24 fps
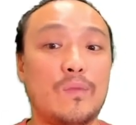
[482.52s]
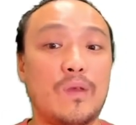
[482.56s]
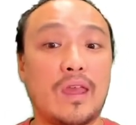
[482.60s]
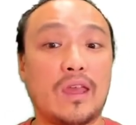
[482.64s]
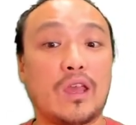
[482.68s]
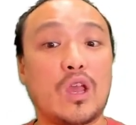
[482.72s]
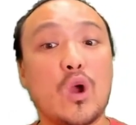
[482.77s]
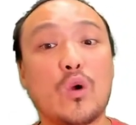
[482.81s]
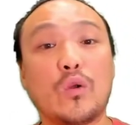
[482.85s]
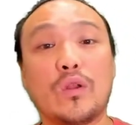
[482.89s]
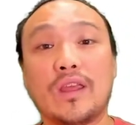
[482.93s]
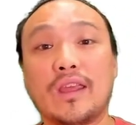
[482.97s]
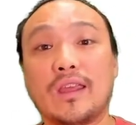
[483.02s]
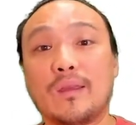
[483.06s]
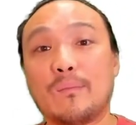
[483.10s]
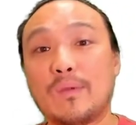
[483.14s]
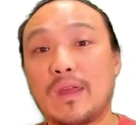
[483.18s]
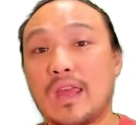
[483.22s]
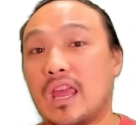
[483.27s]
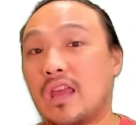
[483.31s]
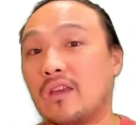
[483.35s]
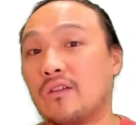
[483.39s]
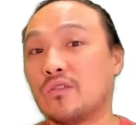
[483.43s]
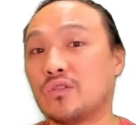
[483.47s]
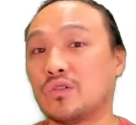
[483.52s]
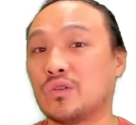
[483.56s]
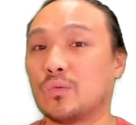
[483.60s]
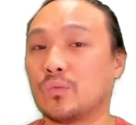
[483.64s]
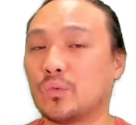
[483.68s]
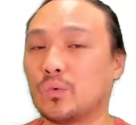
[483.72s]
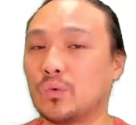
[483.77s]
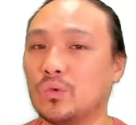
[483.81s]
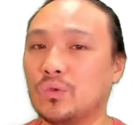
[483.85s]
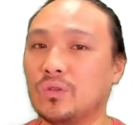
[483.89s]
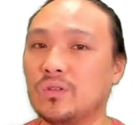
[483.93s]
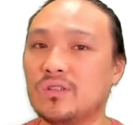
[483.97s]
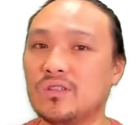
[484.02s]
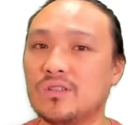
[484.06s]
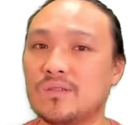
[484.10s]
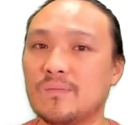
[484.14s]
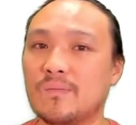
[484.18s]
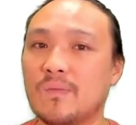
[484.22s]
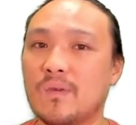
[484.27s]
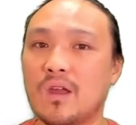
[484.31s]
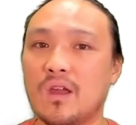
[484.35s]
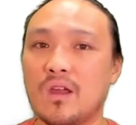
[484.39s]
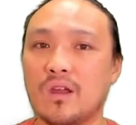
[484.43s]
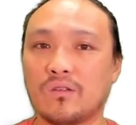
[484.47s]
encoding behaviors and rules,
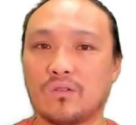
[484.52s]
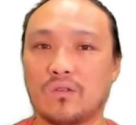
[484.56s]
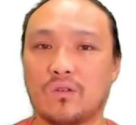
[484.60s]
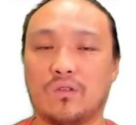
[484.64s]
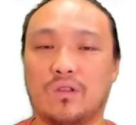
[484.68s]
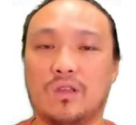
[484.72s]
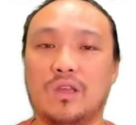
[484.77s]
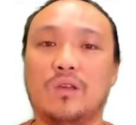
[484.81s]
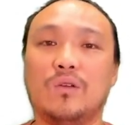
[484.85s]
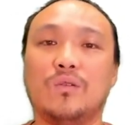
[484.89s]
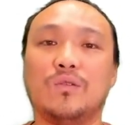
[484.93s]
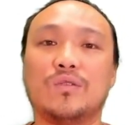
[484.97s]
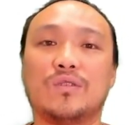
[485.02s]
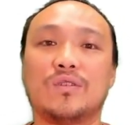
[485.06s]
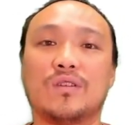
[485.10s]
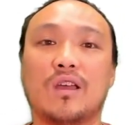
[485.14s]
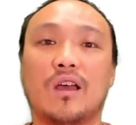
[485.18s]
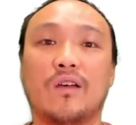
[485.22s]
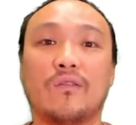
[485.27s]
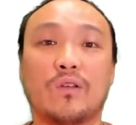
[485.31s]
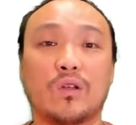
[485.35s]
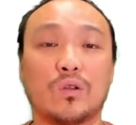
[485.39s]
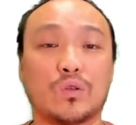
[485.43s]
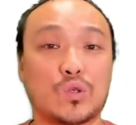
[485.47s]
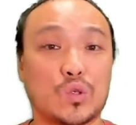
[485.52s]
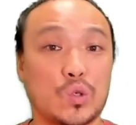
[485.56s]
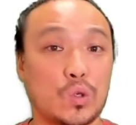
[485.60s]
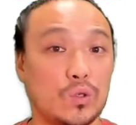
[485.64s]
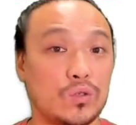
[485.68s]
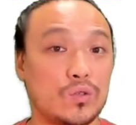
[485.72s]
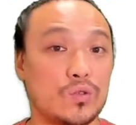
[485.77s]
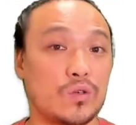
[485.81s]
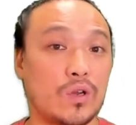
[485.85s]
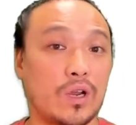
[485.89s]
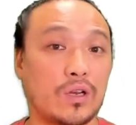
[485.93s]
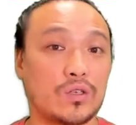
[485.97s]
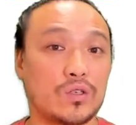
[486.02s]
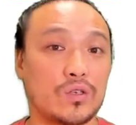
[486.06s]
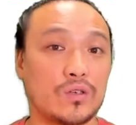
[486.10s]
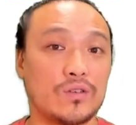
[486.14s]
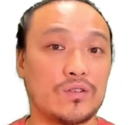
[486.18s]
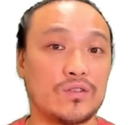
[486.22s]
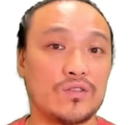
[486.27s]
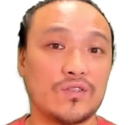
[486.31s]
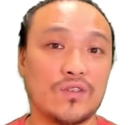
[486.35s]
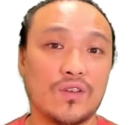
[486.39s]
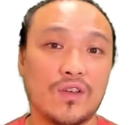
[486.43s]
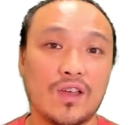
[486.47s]
through the use of control
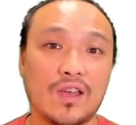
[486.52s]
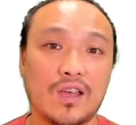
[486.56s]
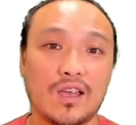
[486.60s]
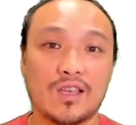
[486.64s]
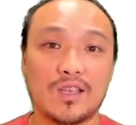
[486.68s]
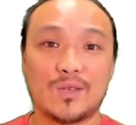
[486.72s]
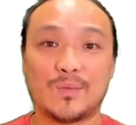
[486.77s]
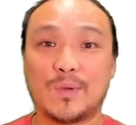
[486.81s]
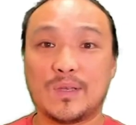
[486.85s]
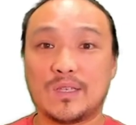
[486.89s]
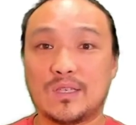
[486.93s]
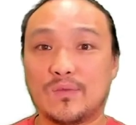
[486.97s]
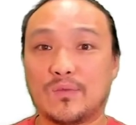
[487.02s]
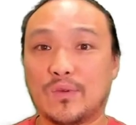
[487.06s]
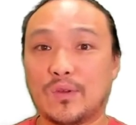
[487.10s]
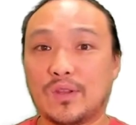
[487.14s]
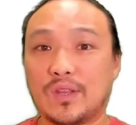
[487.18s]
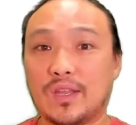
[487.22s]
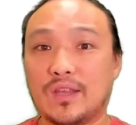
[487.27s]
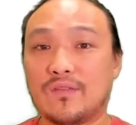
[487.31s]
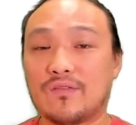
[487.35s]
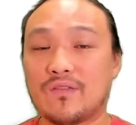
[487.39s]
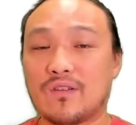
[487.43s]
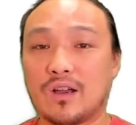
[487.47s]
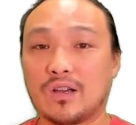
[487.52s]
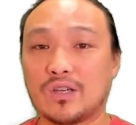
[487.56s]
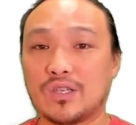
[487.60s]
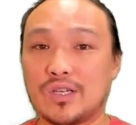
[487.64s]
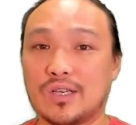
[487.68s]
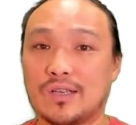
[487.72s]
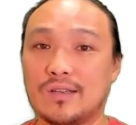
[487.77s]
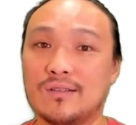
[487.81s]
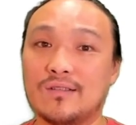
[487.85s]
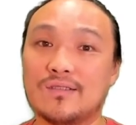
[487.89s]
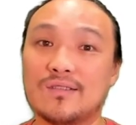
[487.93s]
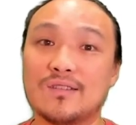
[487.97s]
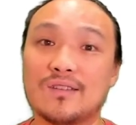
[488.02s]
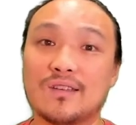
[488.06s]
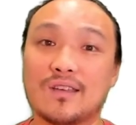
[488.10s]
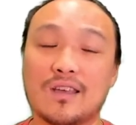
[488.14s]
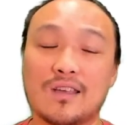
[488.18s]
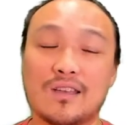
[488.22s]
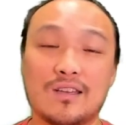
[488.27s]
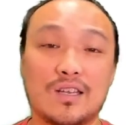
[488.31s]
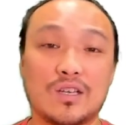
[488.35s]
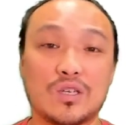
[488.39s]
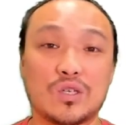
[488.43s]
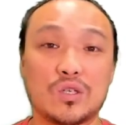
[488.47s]
structures, specifically functions,
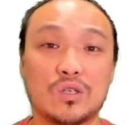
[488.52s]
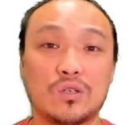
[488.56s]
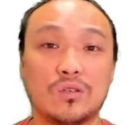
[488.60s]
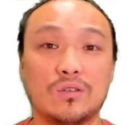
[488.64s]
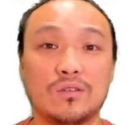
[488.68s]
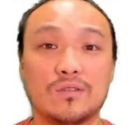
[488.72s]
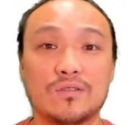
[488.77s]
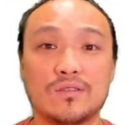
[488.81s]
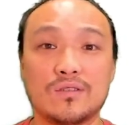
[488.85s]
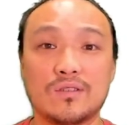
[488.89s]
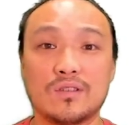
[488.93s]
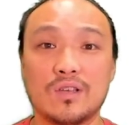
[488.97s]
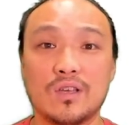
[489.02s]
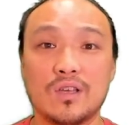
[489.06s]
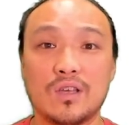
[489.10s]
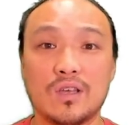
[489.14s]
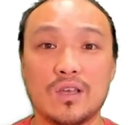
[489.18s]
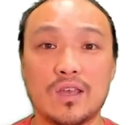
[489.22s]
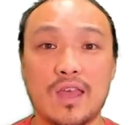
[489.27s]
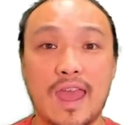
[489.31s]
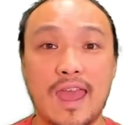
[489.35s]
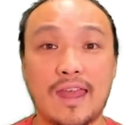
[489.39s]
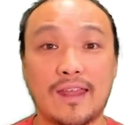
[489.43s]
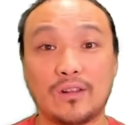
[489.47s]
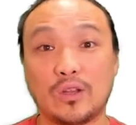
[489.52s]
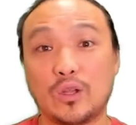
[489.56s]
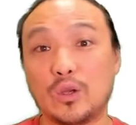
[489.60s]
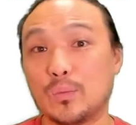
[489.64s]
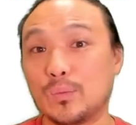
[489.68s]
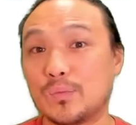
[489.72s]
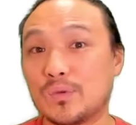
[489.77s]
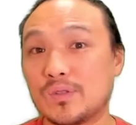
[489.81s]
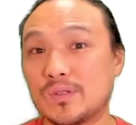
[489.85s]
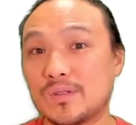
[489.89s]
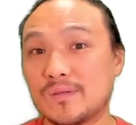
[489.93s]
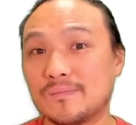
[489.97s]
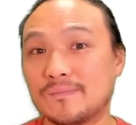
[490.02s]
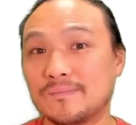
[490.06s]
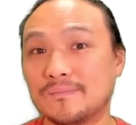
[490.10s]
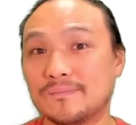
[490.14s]
conditionals, and loops.